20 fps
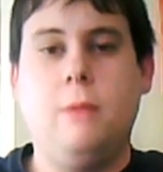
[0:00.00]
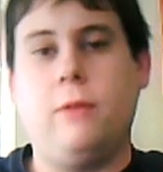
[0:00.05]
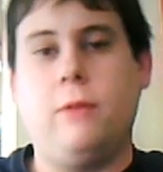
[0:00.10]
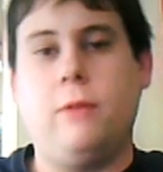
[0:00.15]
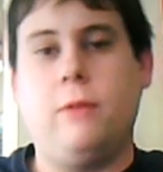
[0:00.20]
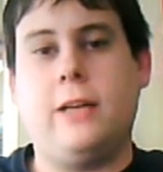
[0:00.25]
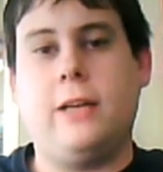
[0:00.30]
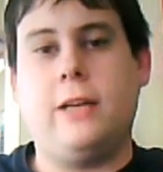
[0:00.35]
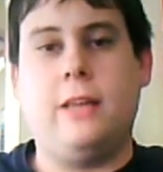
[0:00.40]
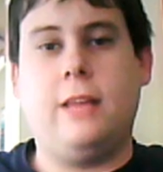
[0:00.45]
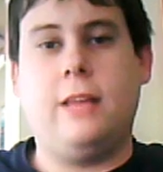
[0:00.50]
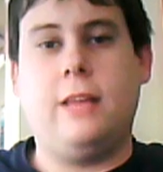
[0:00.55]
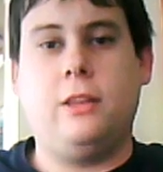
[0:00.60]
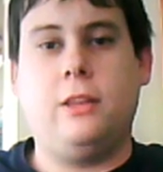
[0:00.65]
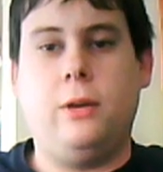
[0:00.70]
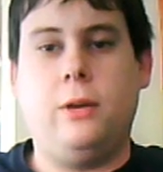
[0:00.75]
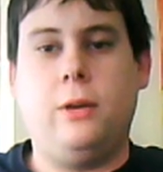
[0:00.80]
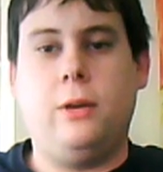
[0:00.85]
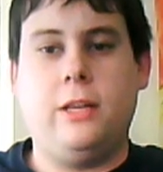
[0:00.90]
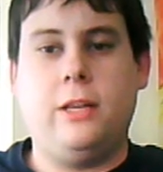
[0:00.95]
Before I get to
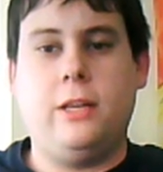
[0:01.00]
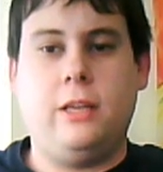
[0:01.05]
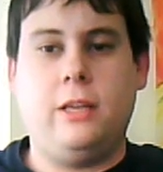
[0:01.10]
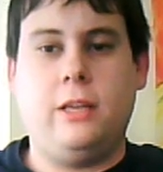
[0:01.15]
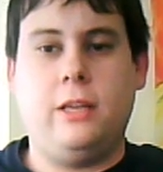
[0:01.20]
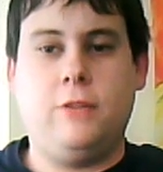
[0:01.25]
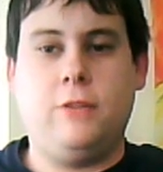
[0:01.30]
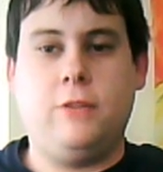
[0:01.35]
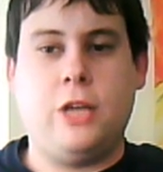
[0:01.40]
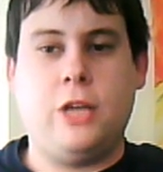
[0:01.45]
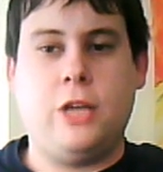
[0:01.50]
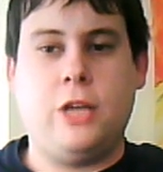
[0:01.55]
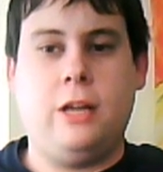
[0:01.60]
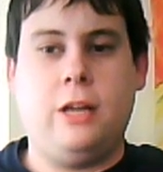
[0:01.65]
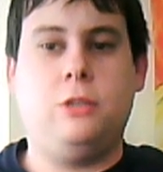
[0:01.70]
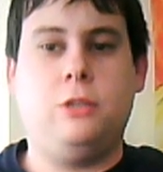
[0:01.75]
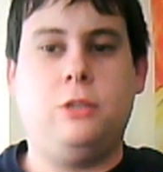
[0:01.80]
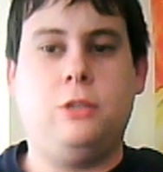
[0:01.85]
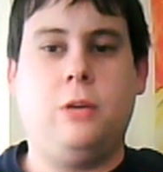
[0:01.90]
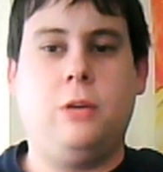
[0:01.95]
that though, I'd like to give a
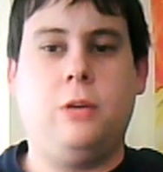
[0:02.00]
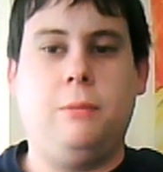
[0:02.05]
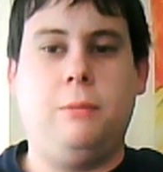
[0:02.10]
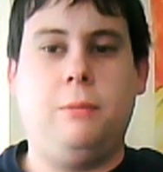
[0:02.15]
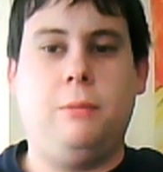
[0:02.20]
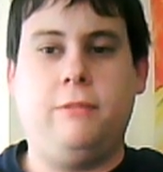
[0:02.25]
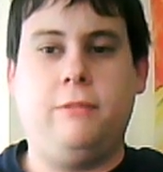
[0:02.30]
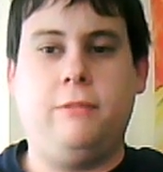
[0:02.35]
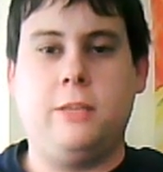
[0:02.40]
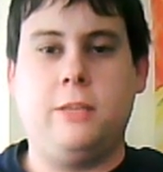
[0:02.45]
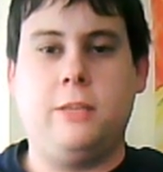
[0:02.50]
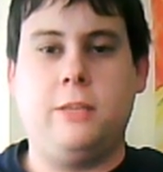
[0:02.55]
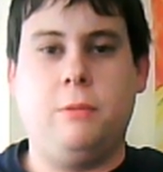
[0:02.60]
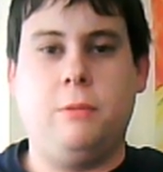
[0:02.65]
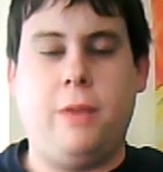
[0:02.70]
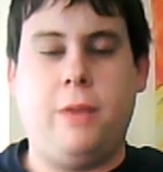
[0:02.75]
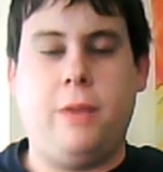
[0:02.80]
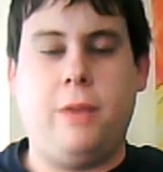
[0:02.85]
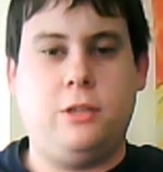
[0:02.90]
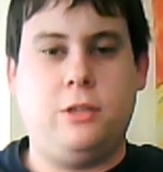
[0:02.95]
shout out to a couple of
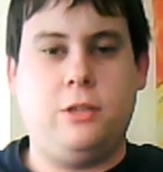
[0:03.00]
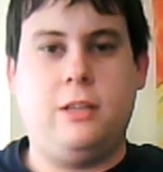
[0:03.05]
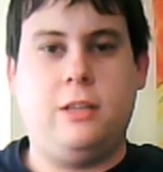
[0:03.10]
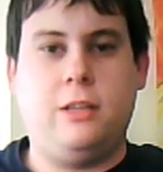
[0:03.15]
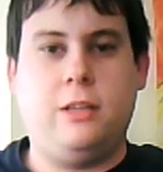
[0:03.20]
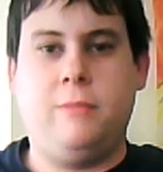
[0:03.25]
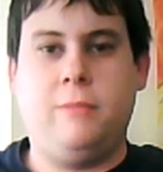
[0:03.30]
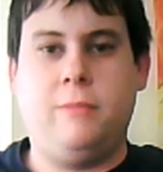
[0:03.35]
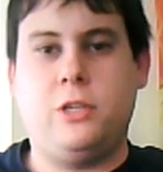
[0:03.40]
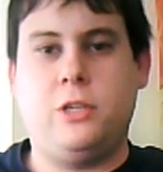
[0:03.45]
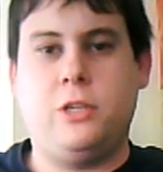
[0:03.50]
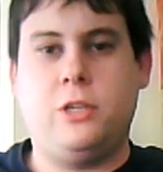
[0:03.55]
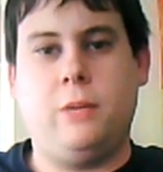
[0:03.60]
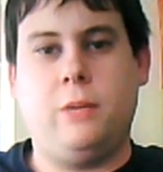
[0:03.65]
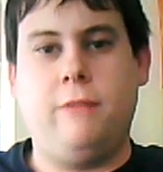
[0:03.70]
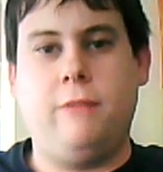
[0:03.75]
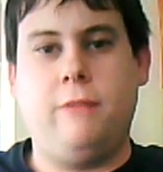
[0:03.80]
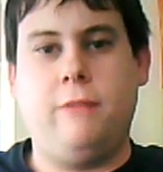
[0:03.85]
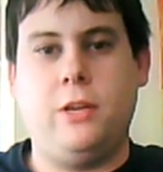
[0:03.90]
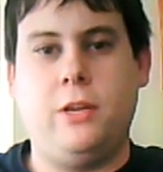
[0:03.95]
Facebook pages that have been
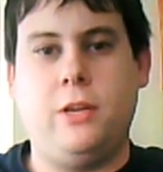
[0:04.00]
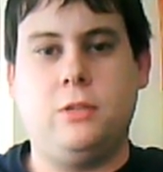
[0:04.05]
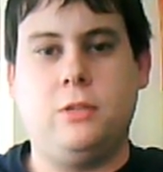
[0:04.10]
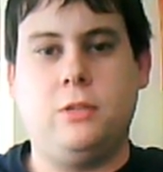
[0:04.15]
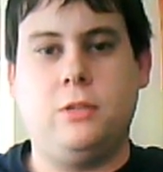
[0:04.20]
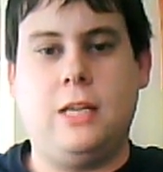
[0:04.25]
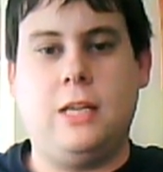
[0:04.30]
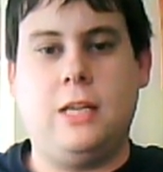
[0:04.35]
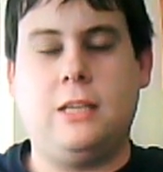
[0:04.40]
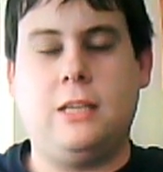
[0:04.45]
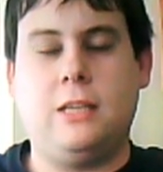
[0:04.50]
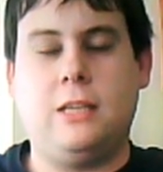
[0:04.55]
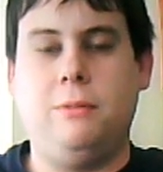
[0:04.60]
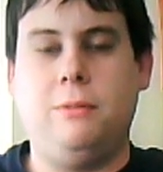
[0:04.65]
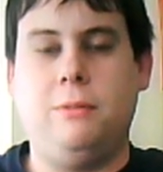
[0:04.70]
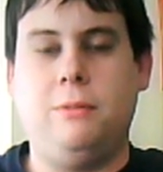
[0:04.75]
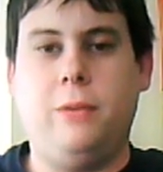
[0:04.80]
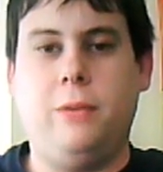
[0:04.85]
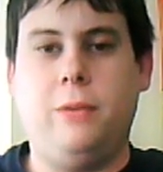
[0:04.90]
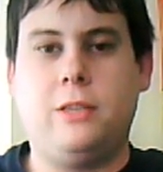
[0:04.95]
sharing my videos the last
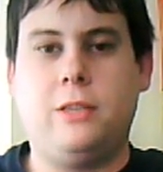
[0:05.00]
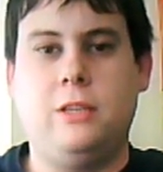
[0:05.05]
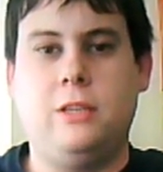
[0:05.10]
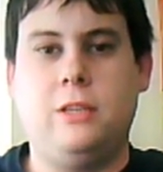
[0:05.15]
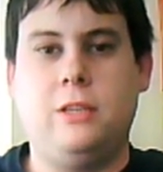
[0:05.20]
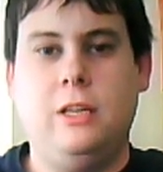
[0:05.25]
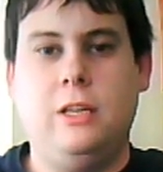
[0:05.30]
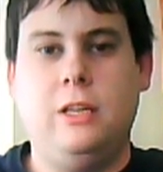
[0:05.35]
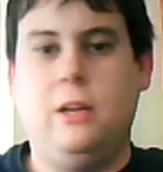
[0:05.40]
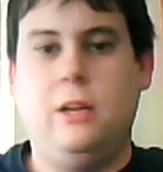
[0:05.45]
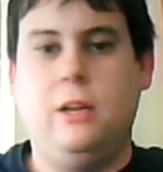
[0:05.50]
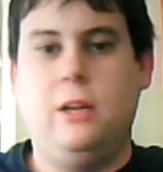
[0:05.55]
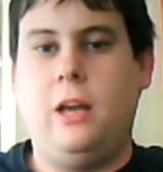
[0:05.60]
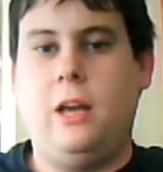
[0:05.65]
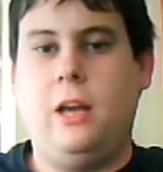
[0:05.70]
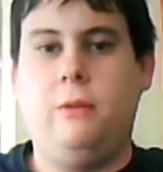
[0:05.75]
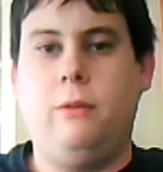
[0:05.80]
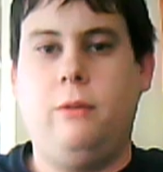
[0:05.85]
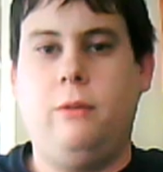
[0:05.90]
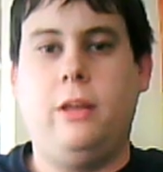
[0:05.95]
couple of weeks
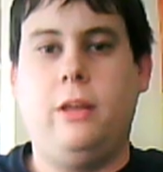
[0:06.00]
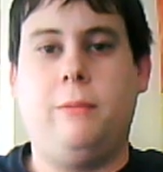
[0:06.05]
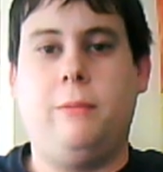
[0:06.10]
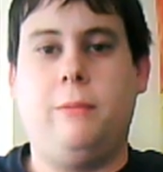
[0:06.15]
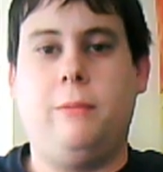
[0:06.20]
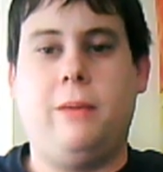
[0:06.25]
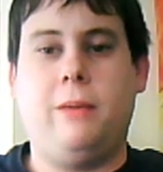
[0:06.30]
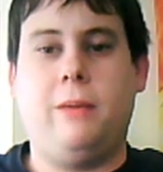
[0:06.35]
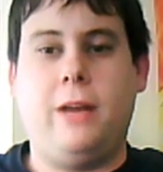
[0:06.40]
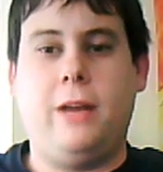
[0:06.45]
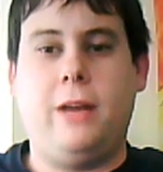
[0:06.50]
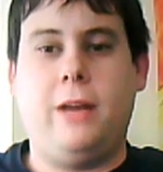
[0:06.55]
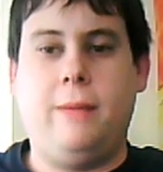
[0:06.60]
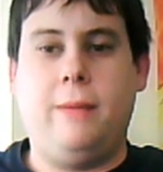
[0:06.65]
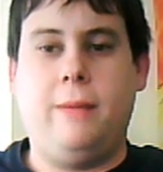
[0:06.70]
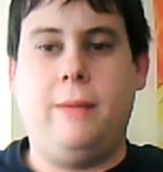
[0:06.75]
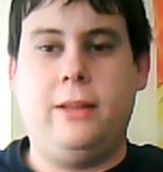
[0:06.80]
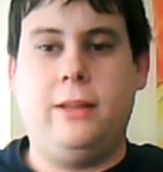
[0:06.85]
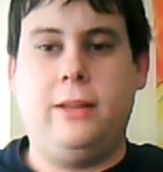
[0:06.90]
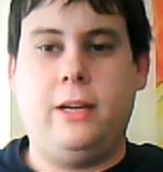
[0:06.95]
and really helping get my
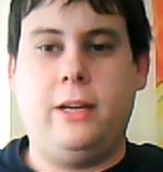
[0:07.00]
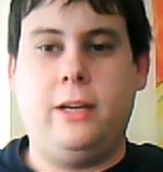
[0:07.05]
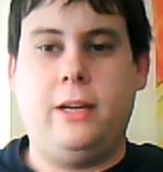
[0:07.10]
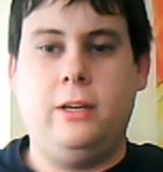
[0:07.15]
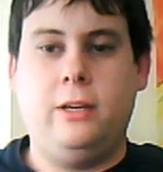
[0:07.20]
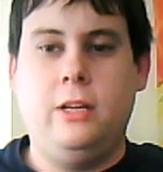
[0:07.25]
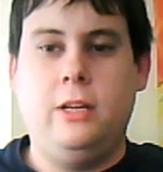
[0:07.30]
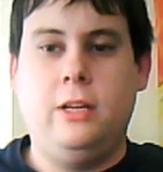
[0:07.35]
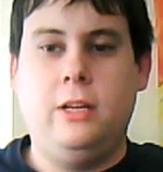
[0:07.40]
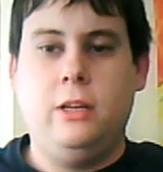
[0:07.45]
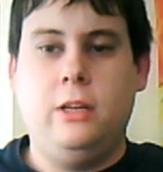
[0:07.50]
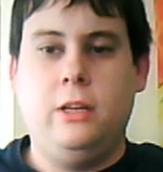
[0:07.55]
name out there.